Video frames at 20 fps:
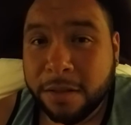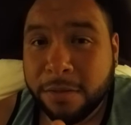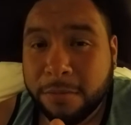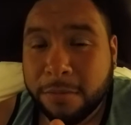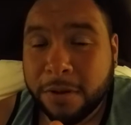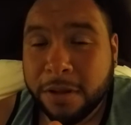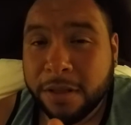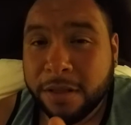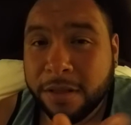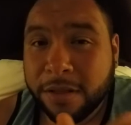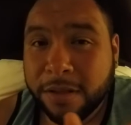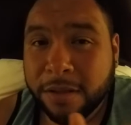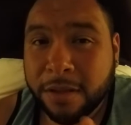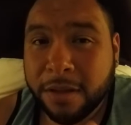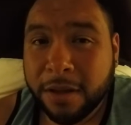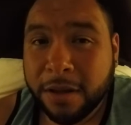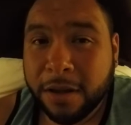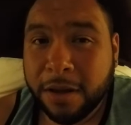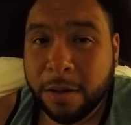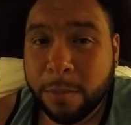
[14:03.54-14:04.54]
least once.
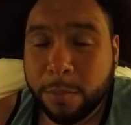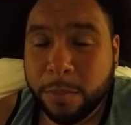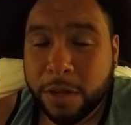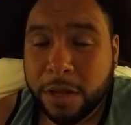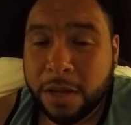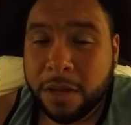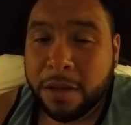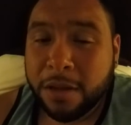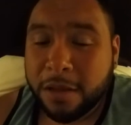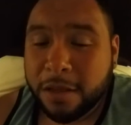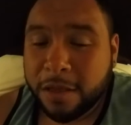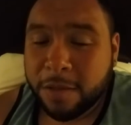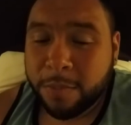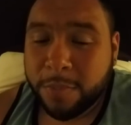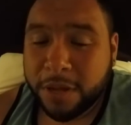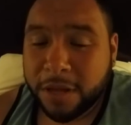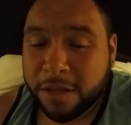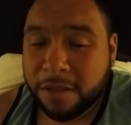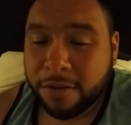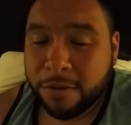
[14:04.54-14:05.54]
Um, it's a
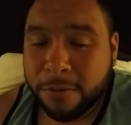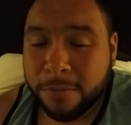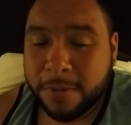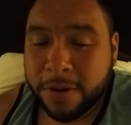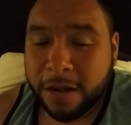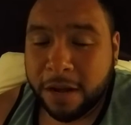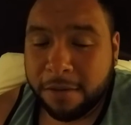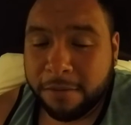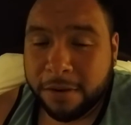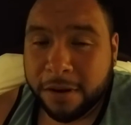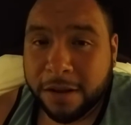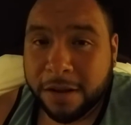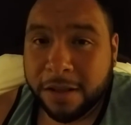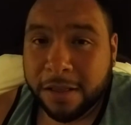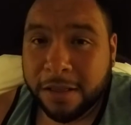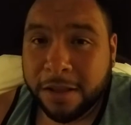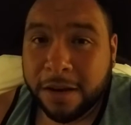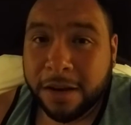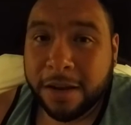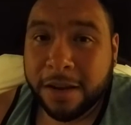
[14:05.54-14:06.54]
big scuba diving
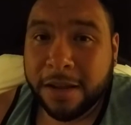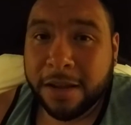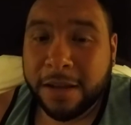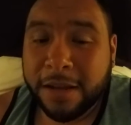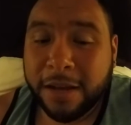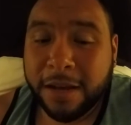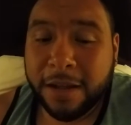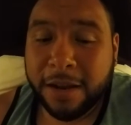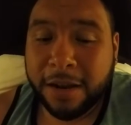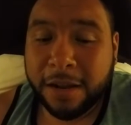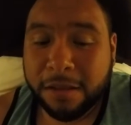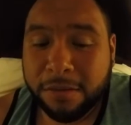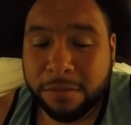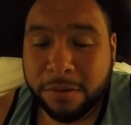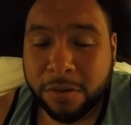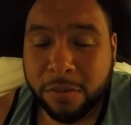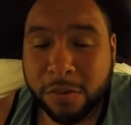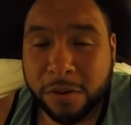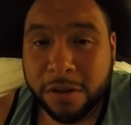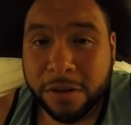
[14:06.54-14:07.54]
island, and that's
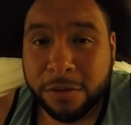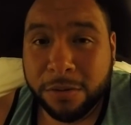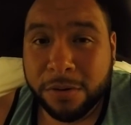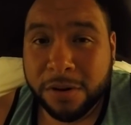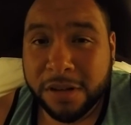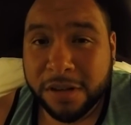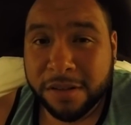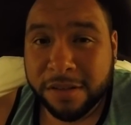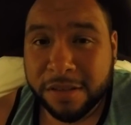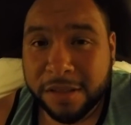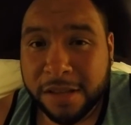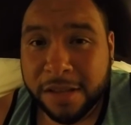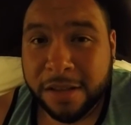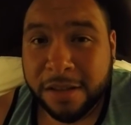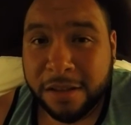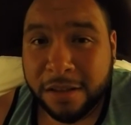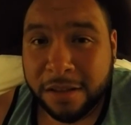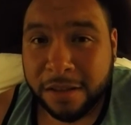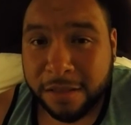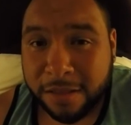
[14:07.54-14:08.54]
what I want to do next.
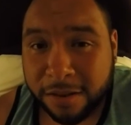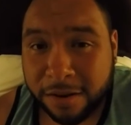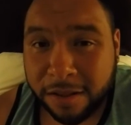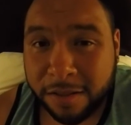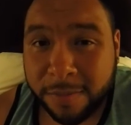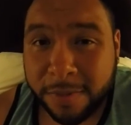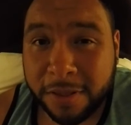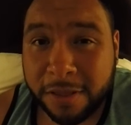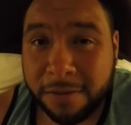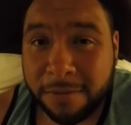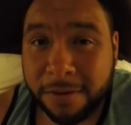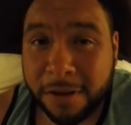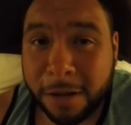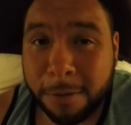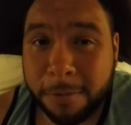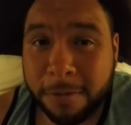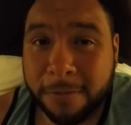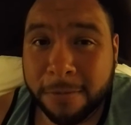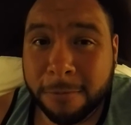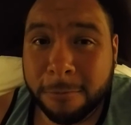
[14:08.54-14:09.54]
It's an expensive
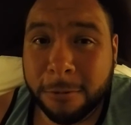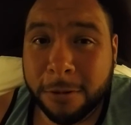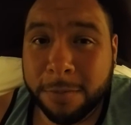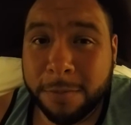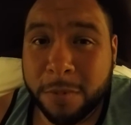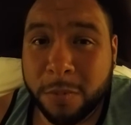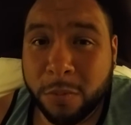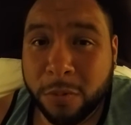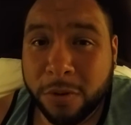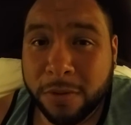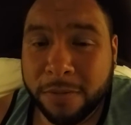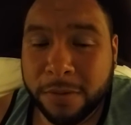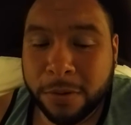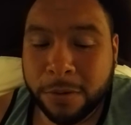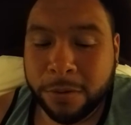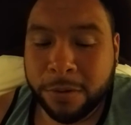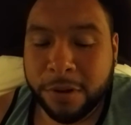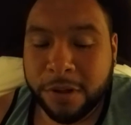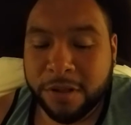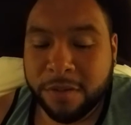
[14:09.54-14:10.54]
hobby from what people have
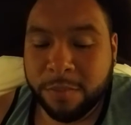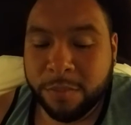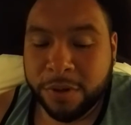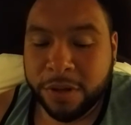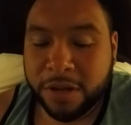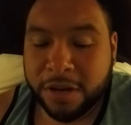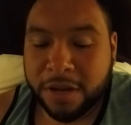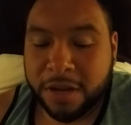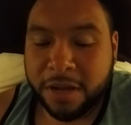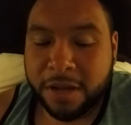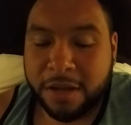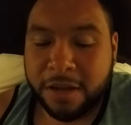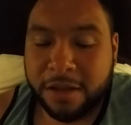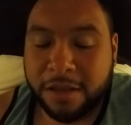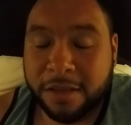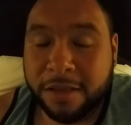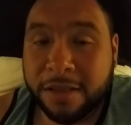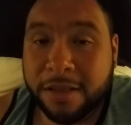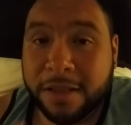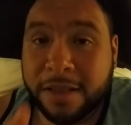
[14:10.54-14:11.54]
told us, but
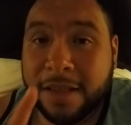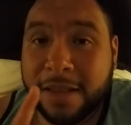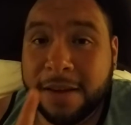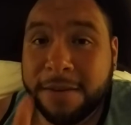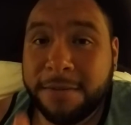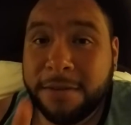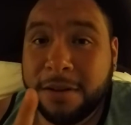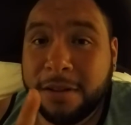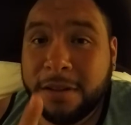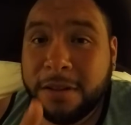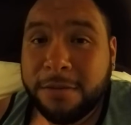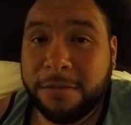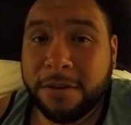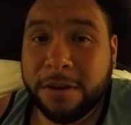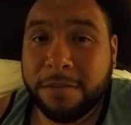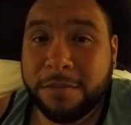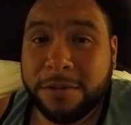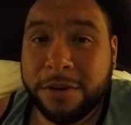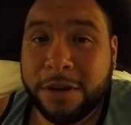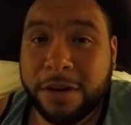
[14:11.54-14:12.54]
it's definitely
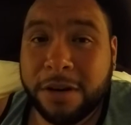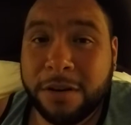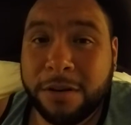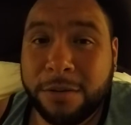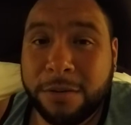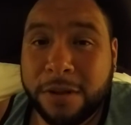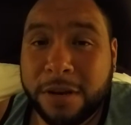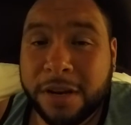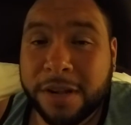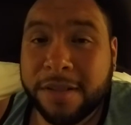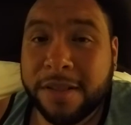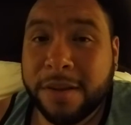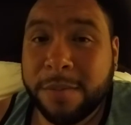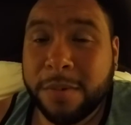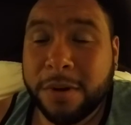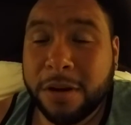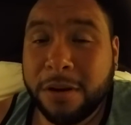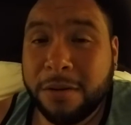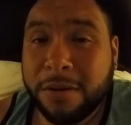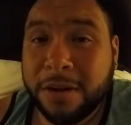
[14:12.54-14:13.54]
what I'm trying to do the next
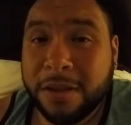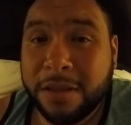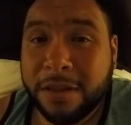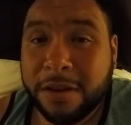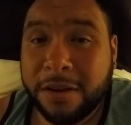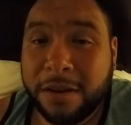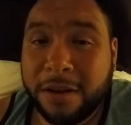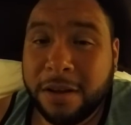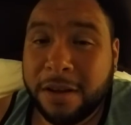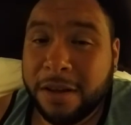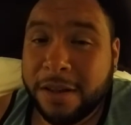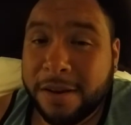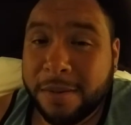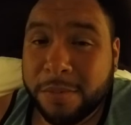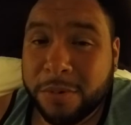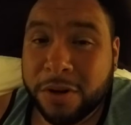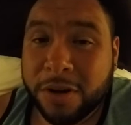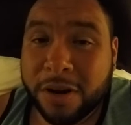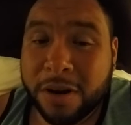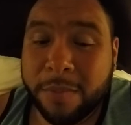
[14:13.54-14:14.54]
time I go out there.
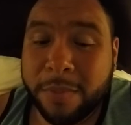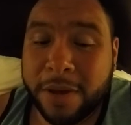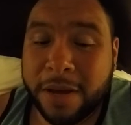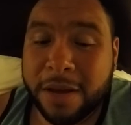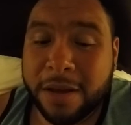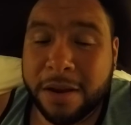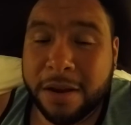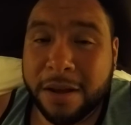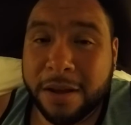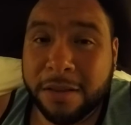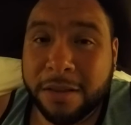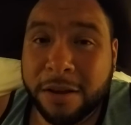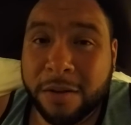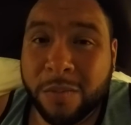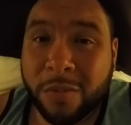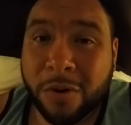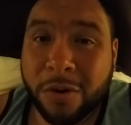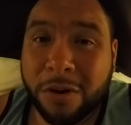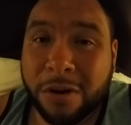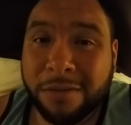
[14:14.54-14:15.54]
I'm trying to make it out
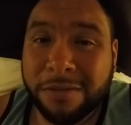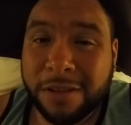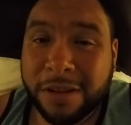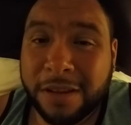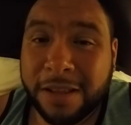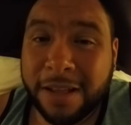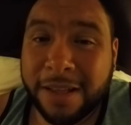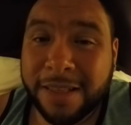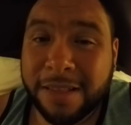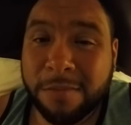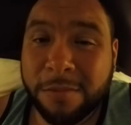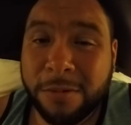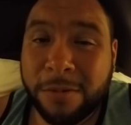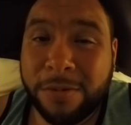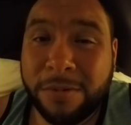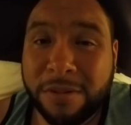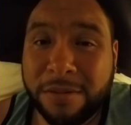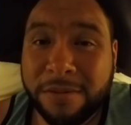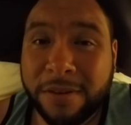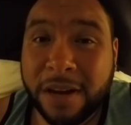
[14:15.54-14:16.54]
there more often. Last time I
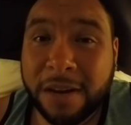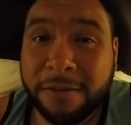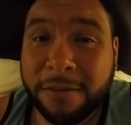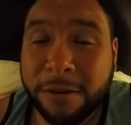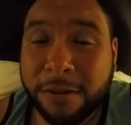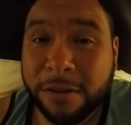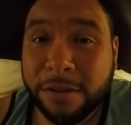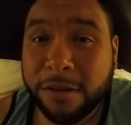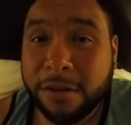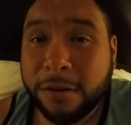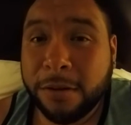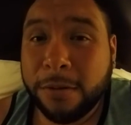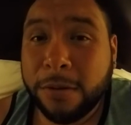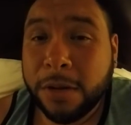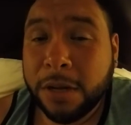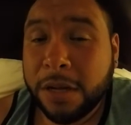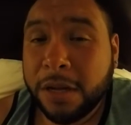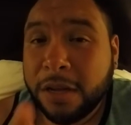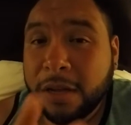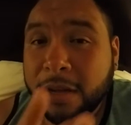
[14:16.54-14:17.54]
went was five years ago.